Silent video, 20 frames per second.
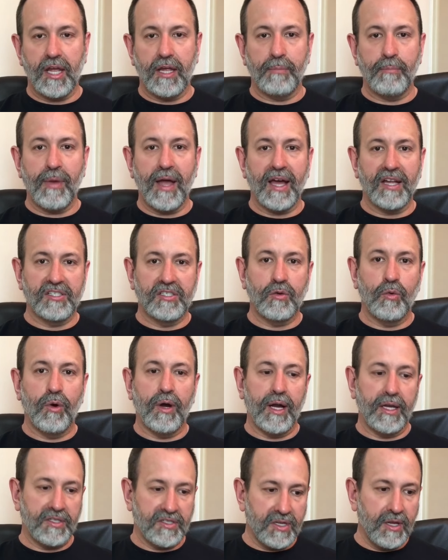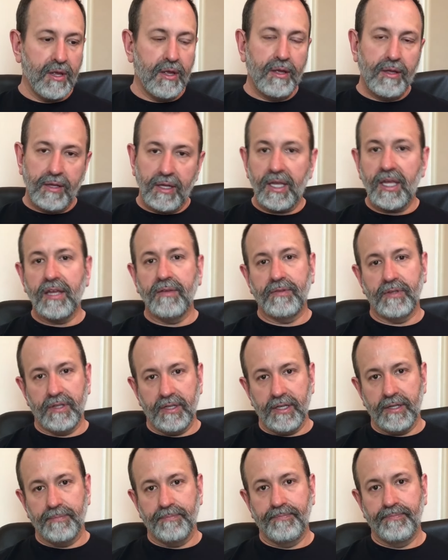and back squats
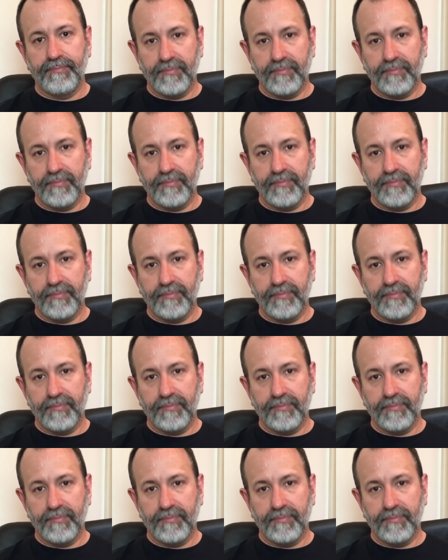evenly.